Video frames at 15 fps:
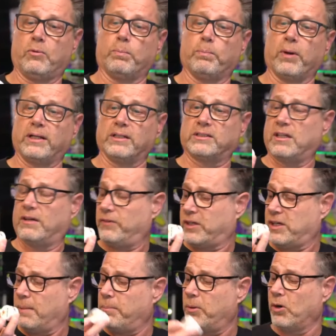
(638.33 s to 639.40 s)
bring yourself a
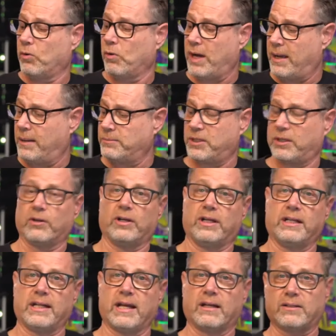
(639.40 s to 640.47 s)
couple grams in your
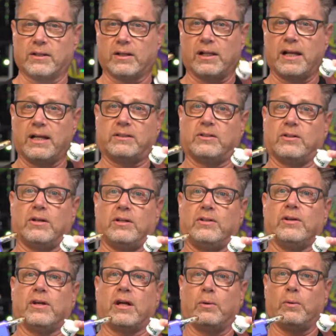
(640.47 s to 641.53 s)
e-nectar collector, and
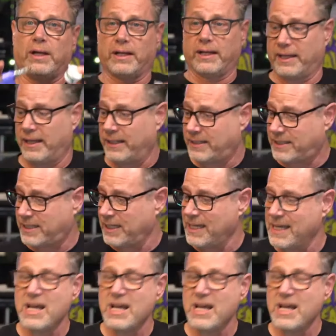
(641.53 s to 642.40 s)
you got a way to get